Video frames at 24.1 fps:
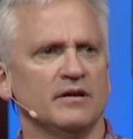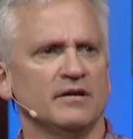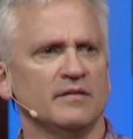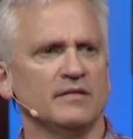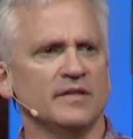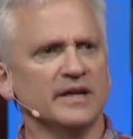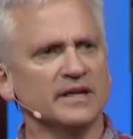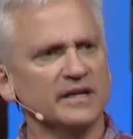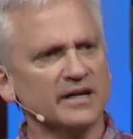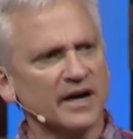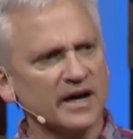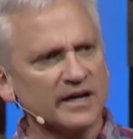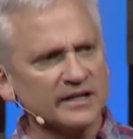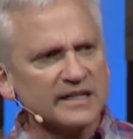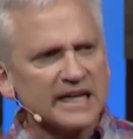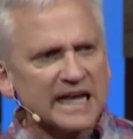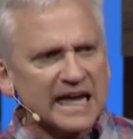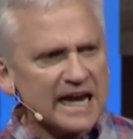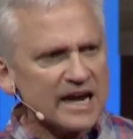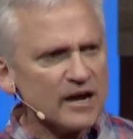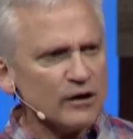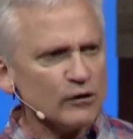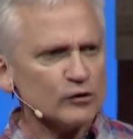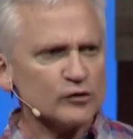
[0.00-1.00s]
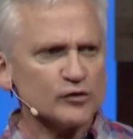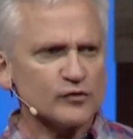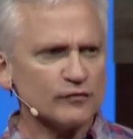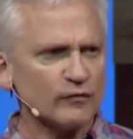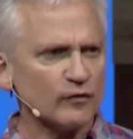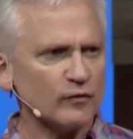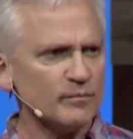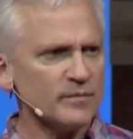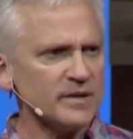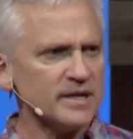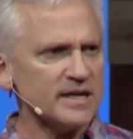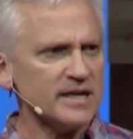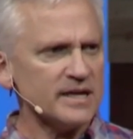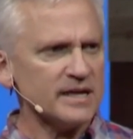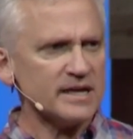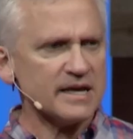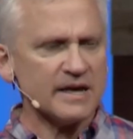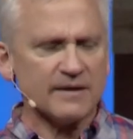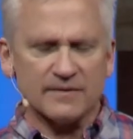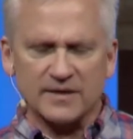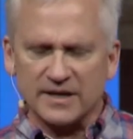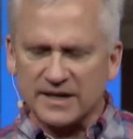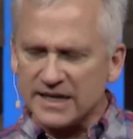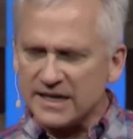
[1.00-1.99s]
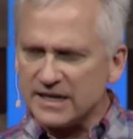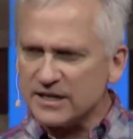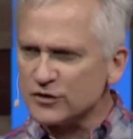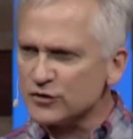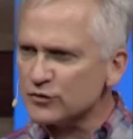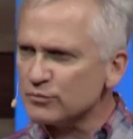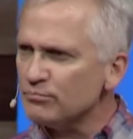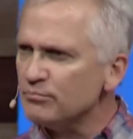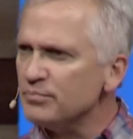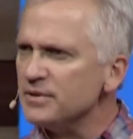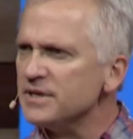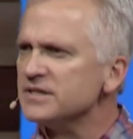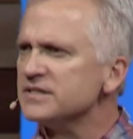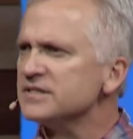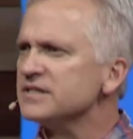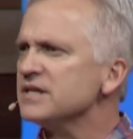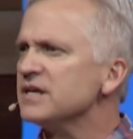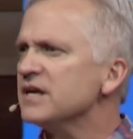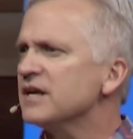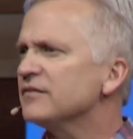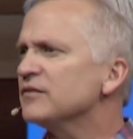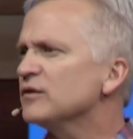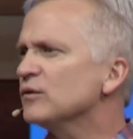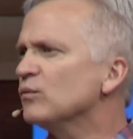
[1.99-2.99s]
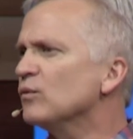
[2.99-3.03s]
that God cares for me and that He is busy at the